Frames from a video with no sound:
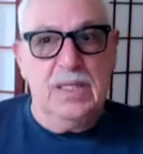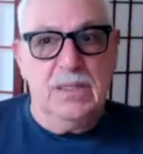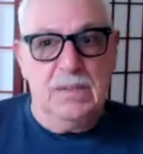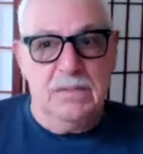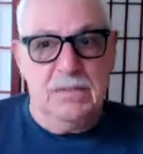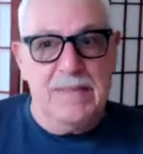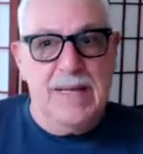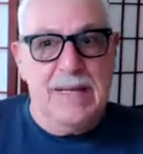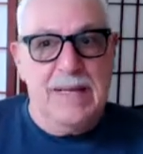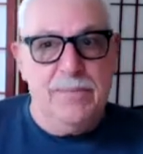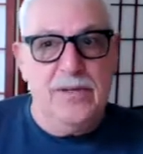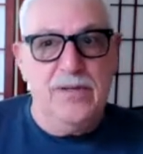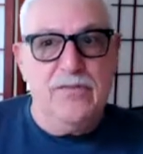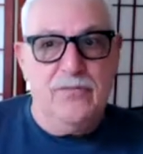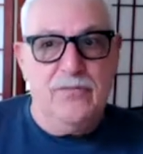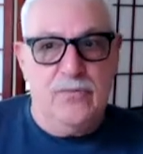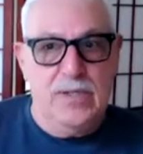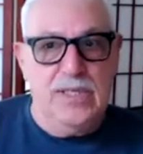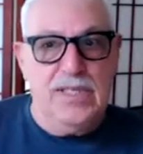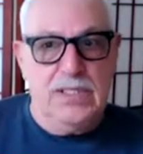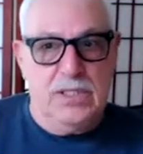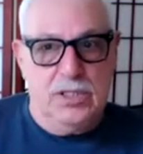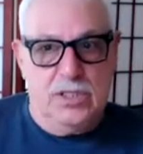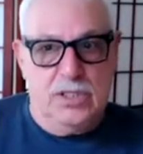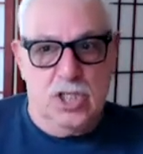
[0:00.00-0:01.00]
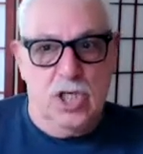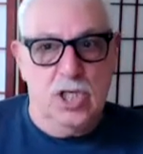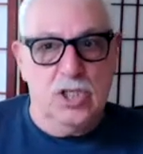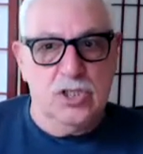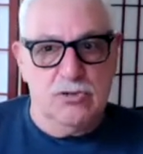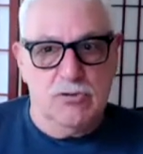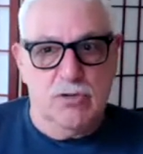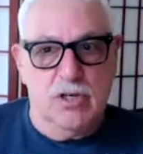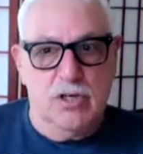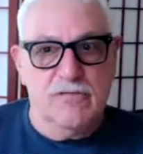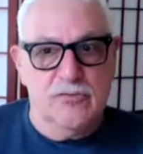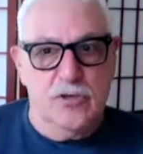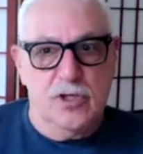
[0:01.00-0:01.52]
maybe if we turned
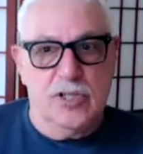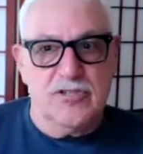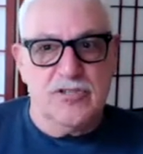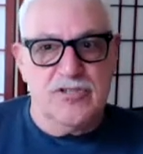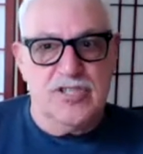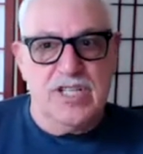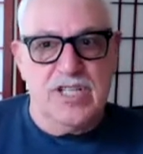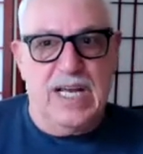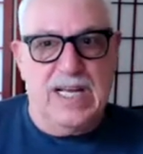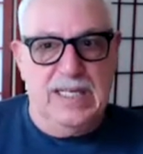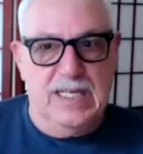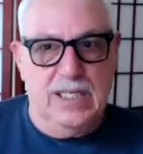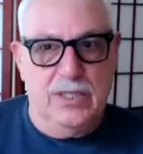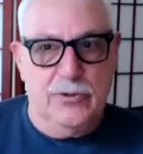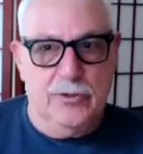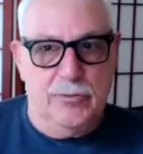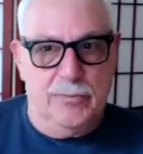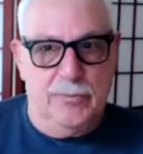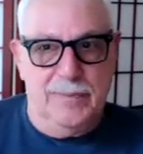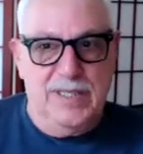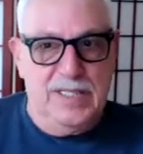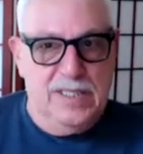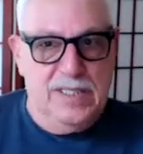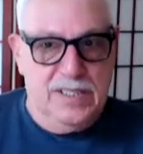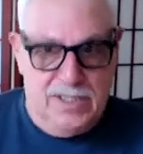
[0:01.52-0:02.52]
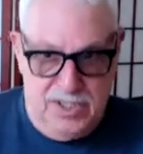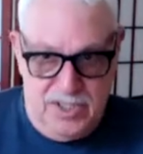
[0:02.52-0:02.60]
her over on her side a little bit,